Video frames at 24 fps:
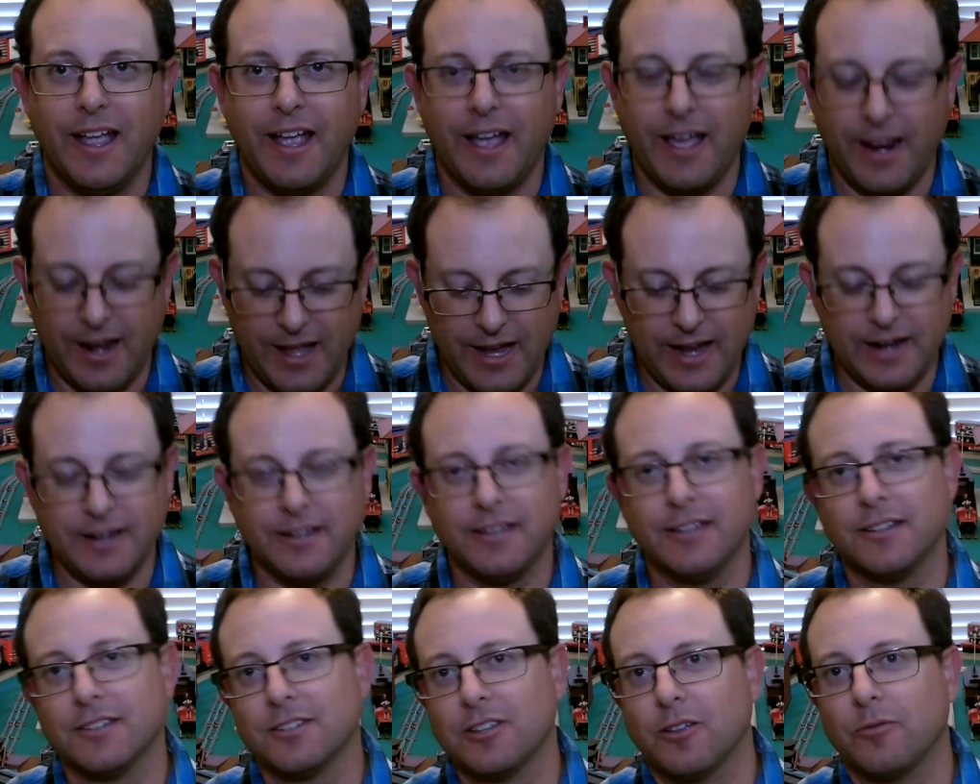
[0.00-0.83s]
And I had
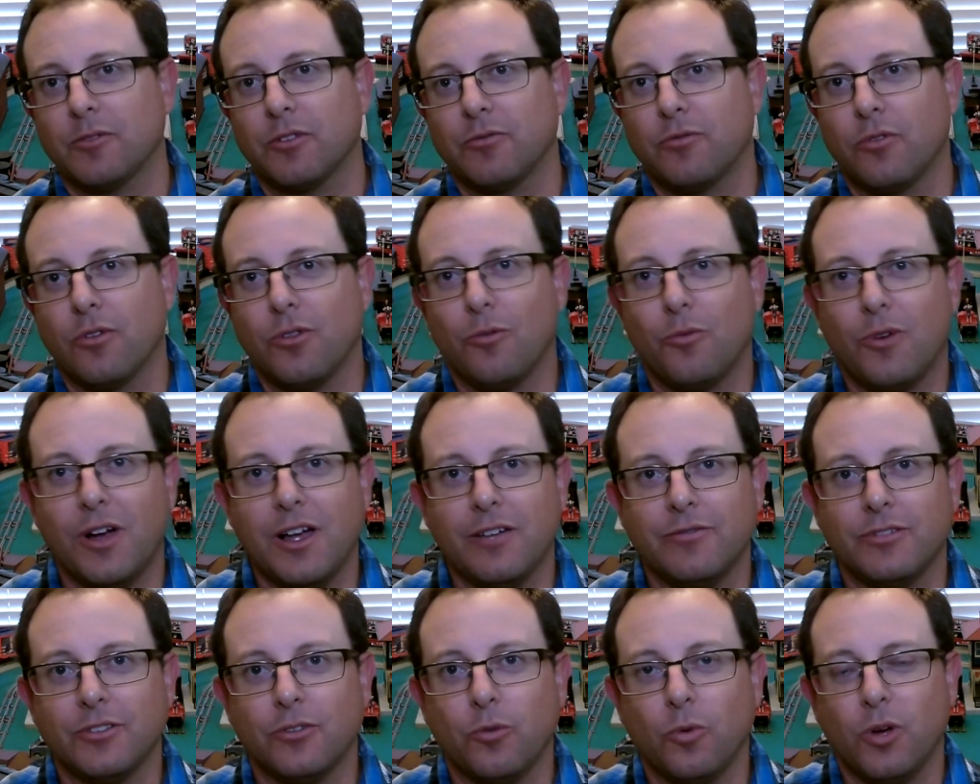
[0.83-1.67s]
to get something for the
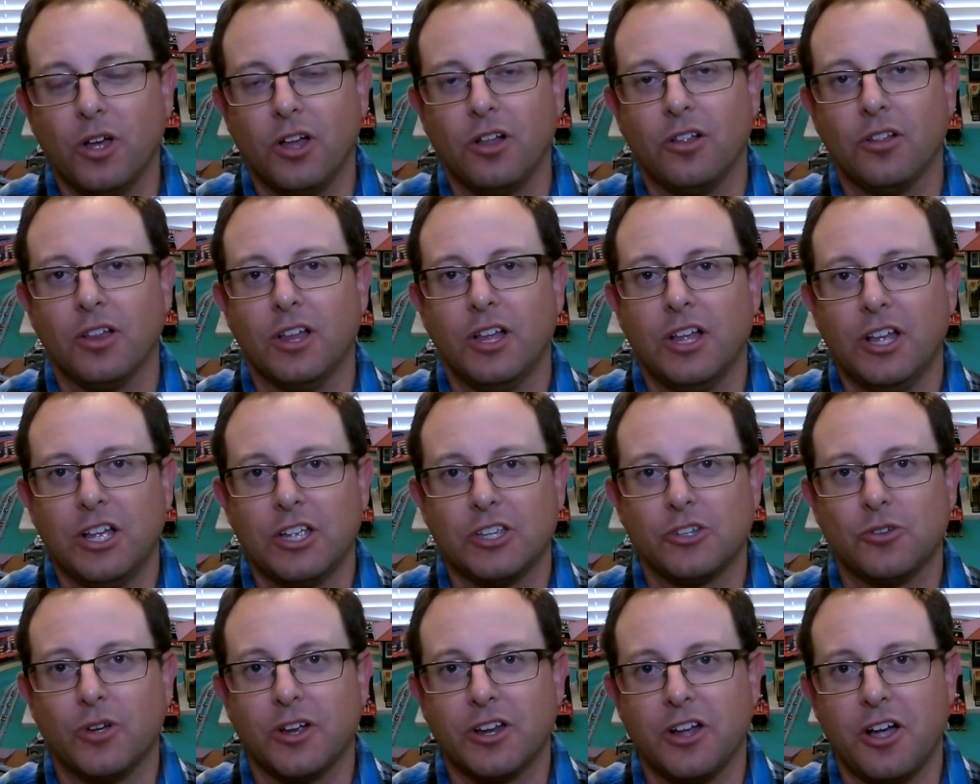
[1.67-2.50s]
wife as well,
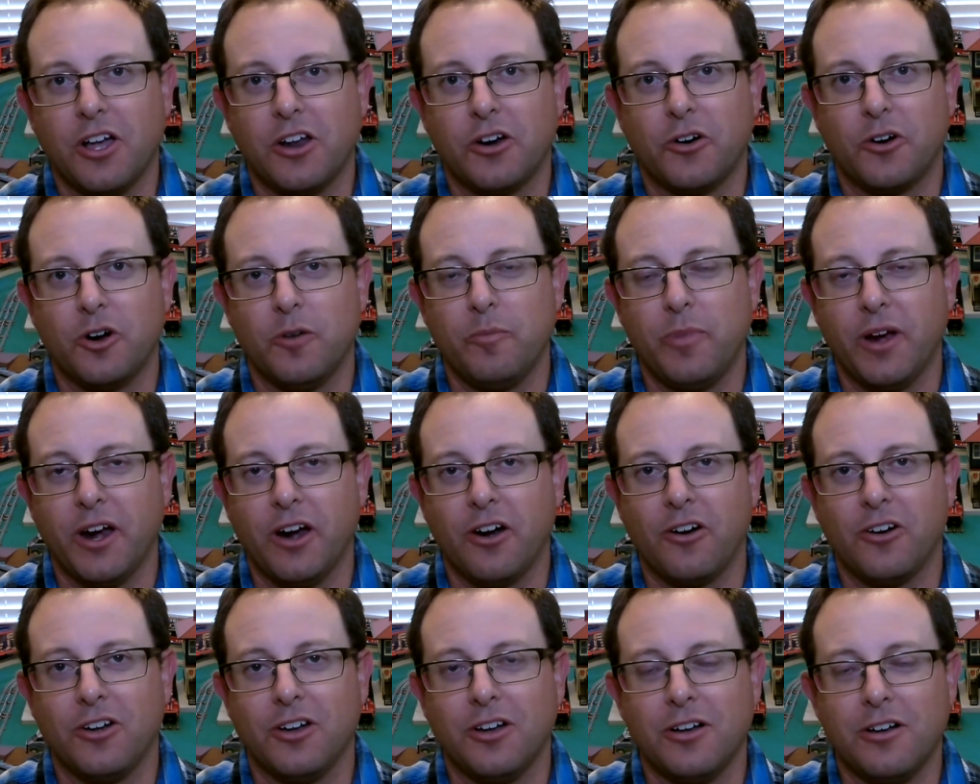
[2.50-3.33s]
so I got her a
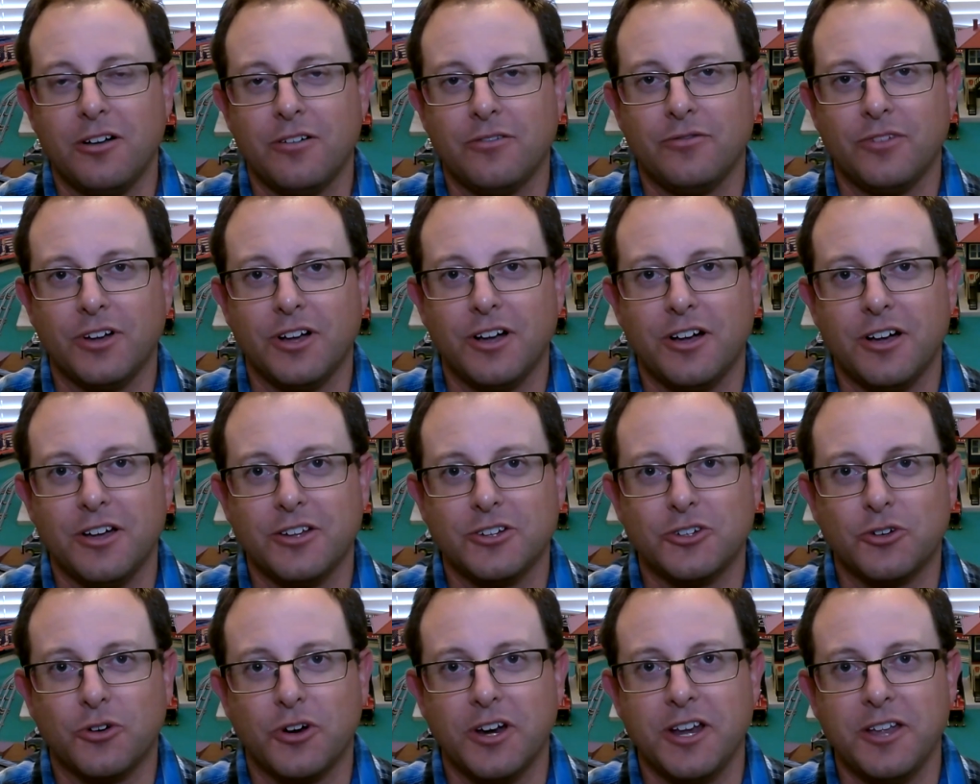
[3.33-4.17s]
pair
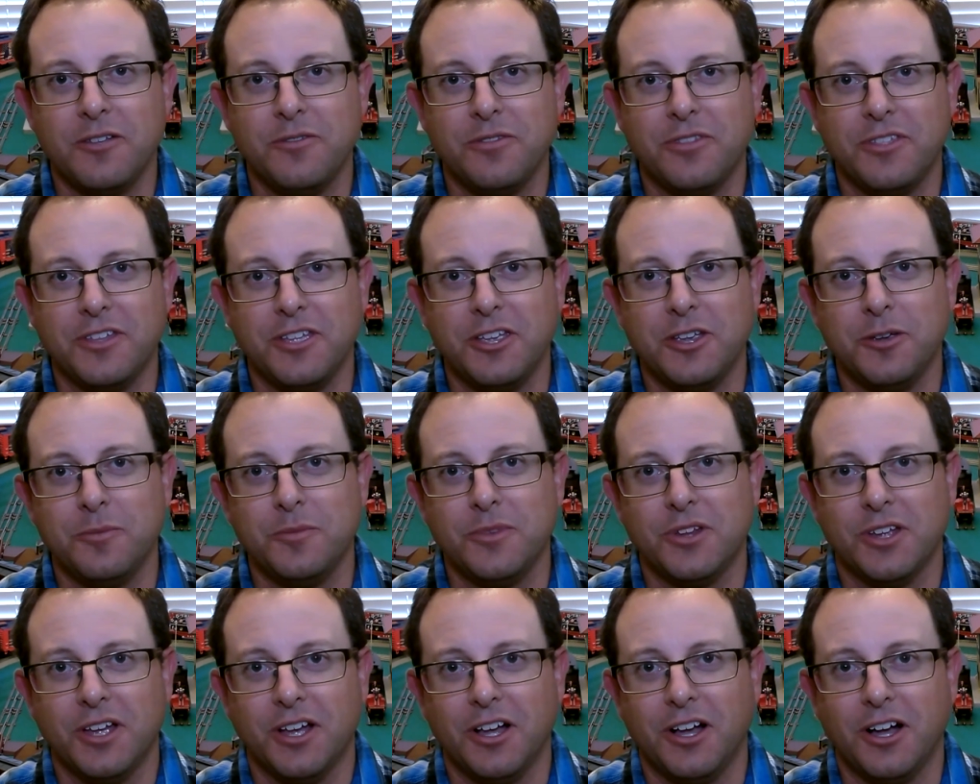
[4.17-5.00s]
of train
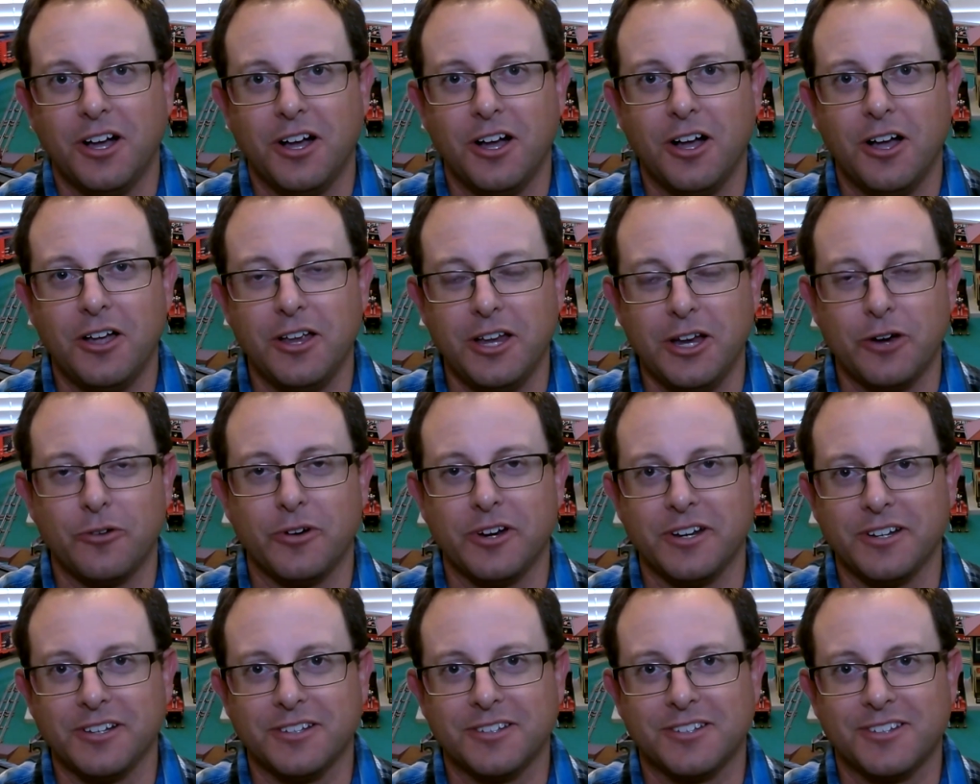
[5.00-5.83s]
themed
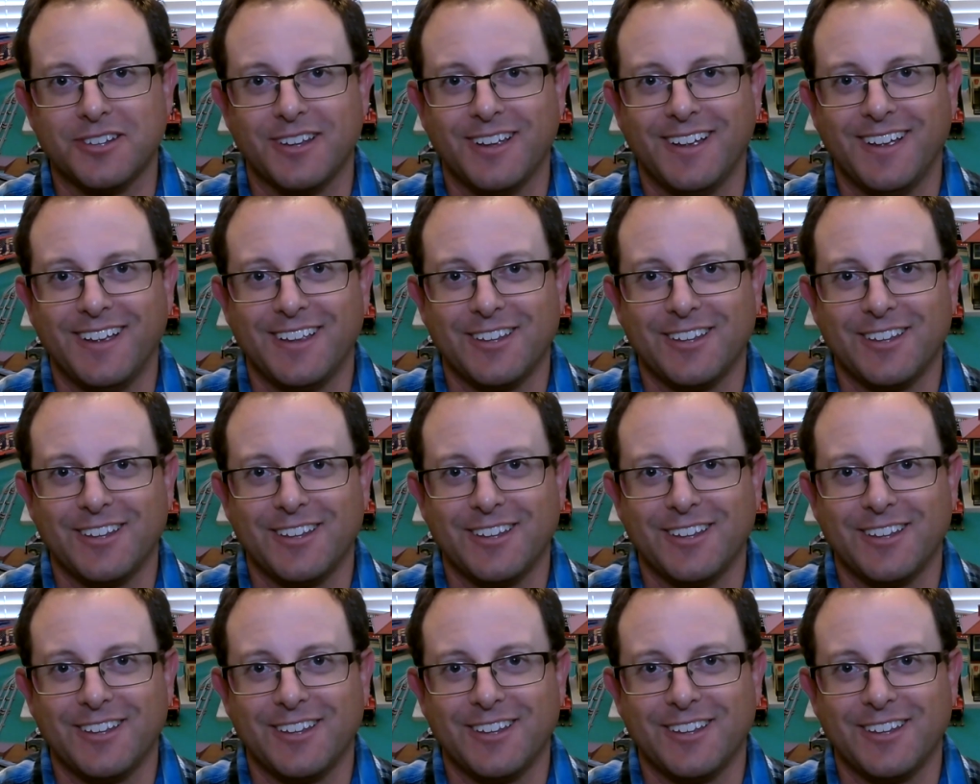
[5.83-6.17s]
earrings.